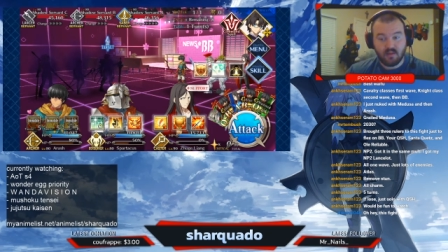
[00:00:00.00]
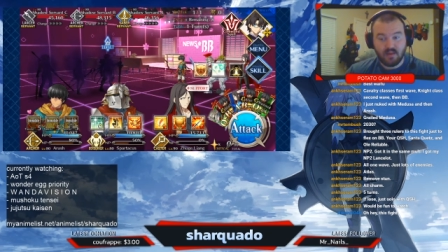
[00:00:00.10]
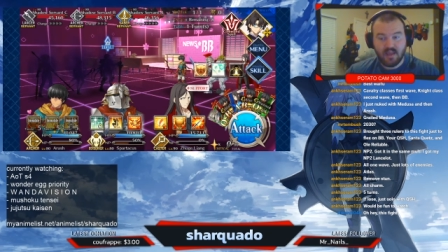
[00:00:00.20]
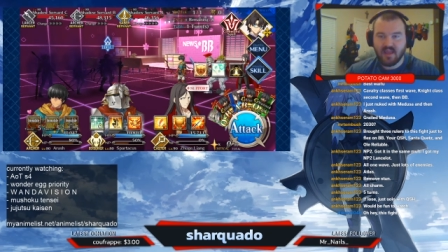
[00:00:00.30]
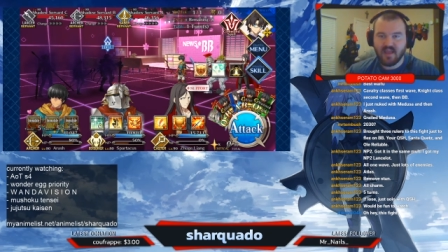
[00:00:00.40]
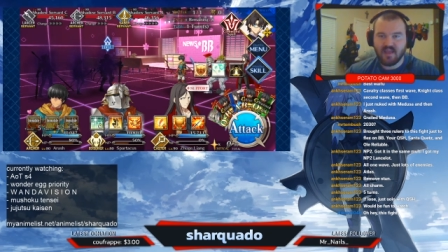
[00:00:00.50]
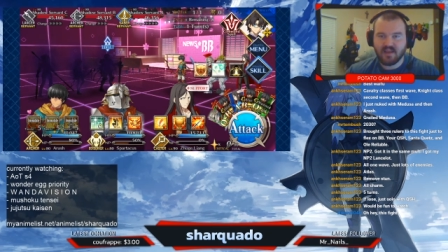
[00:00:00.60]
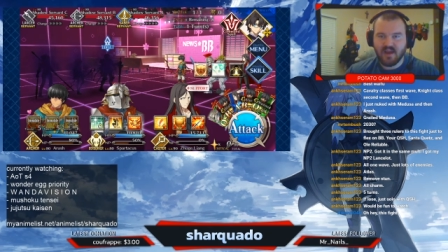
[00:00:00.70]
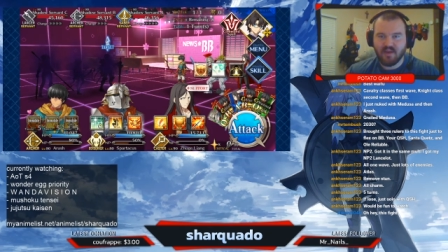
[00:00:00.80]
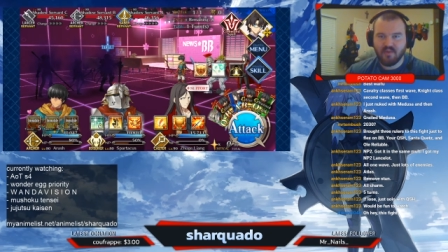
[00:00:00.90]
Hey,
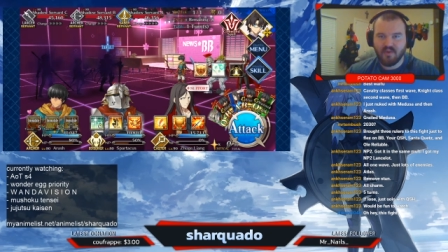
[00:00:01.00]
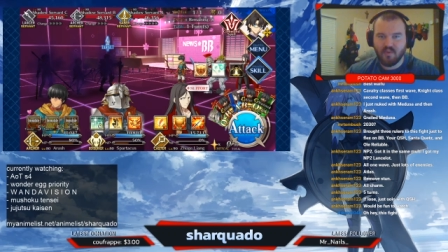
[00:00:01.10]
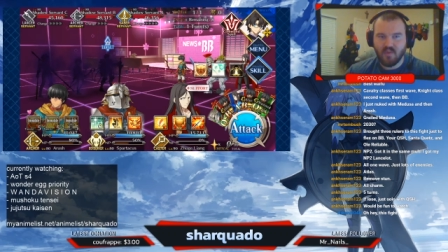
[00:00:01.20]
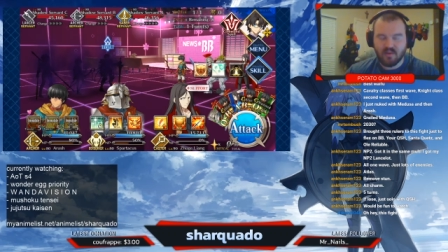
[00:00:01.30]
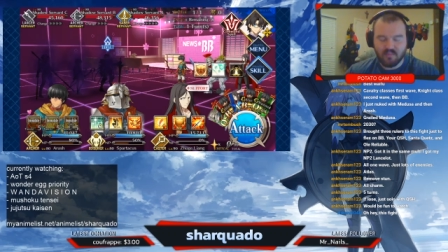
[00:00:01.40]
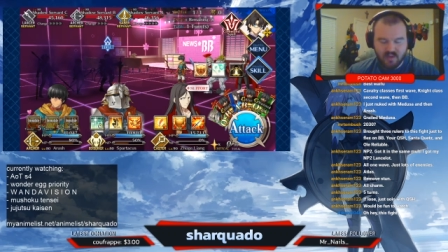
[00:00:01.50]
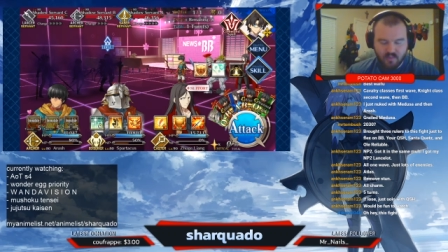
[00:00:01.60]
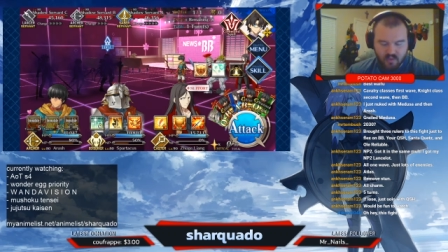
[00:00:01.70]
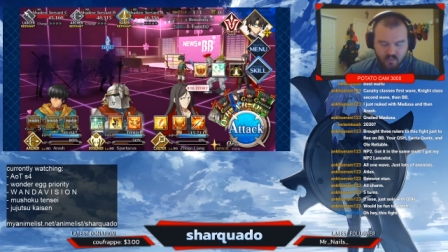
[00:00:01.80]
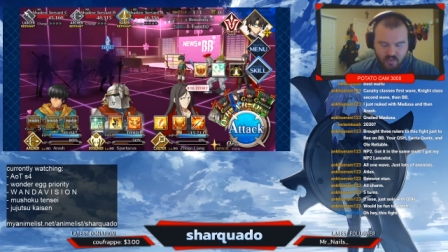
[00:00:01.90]
Karu, welcome, buddy.
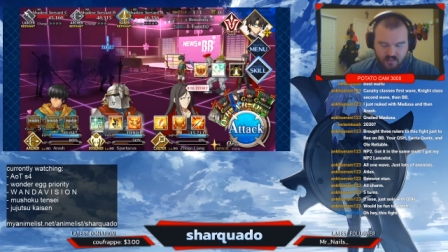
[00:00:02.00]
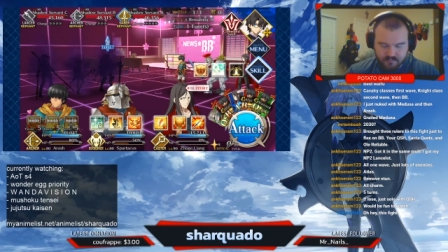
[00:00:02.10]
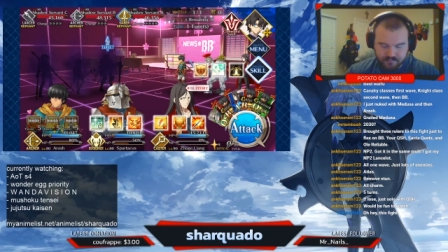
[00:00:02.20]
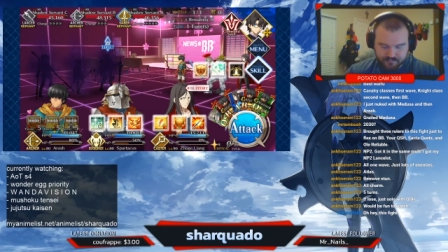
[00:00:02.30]
Welcome, welcome.